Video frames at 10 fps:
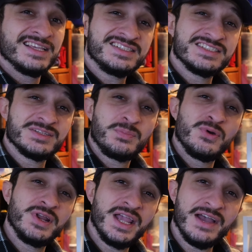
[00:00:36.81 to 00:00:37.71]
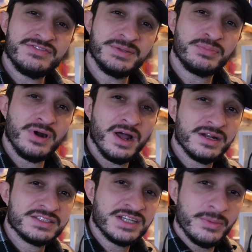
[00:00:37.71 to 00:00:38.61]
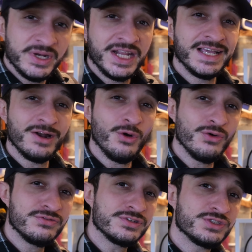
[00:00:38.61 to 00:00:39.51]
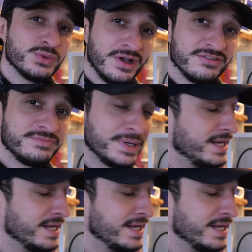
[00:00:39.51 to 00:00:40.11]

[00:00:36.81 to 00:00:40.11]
This is a pretty hefty product coming in at over 12